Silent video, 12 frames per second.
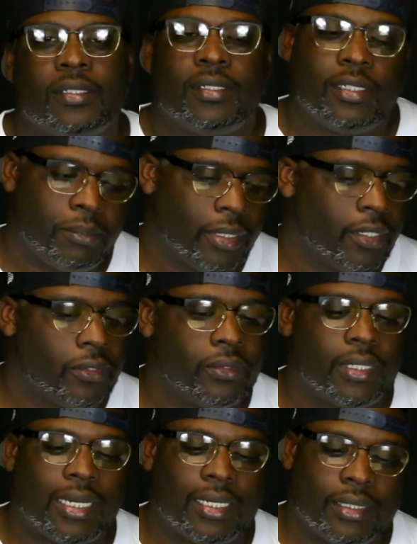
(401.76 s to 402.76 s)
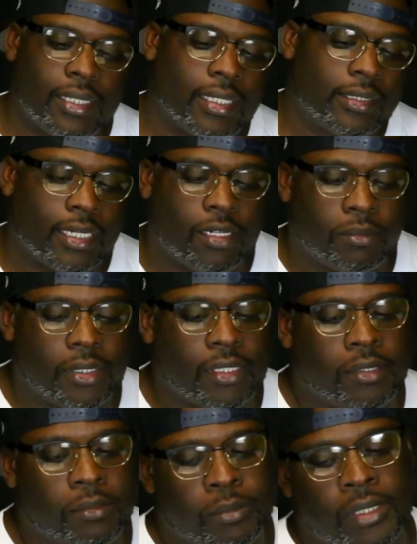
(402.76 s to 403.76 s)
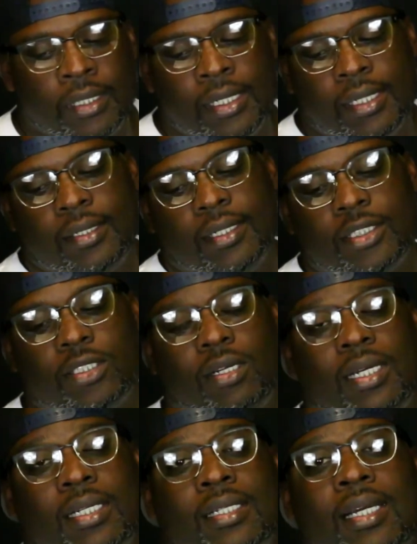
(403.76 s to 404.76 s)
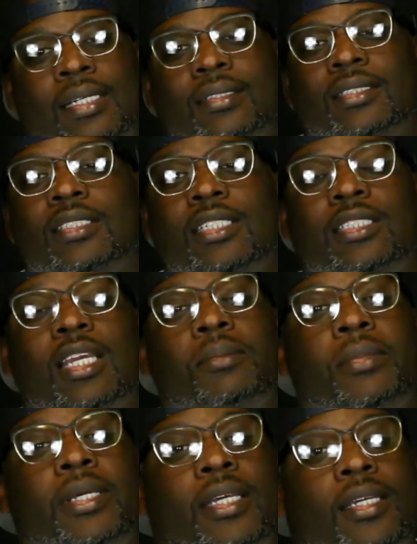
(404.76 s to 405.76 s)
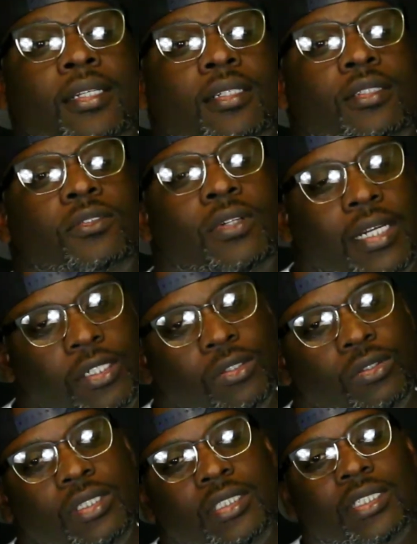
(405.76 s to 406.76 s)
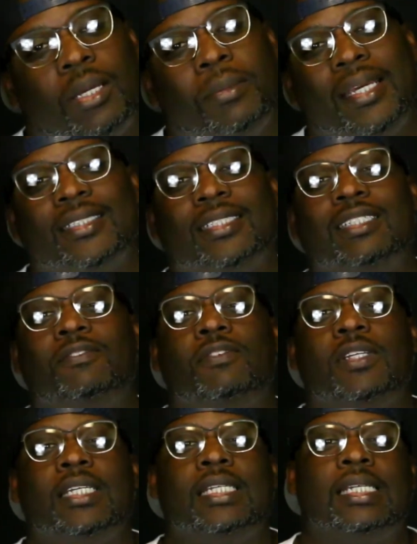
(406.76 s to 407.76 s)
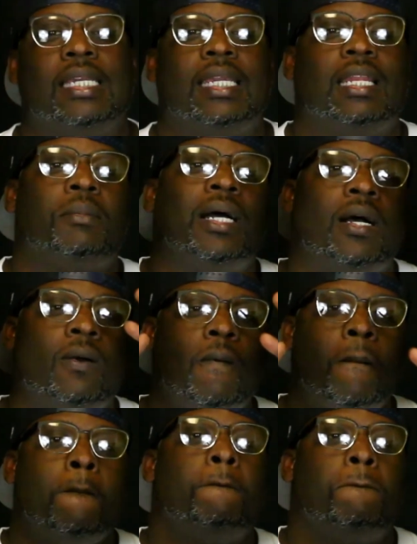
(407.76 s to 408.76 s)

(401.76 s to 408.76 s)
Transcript: Let me know. I got y'all, man. But that's all I got. It's DJ Mann right here on DJ Mann TV. And I'm out.